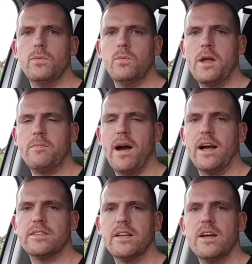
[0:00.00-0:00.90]

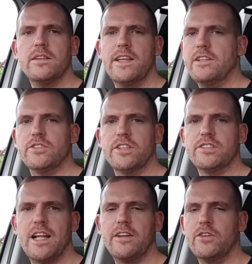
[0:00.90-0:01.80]
wingbacks. They're just a
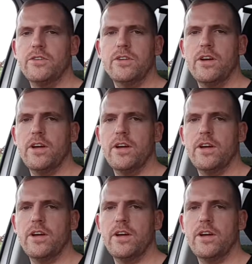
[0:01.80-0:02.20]
standard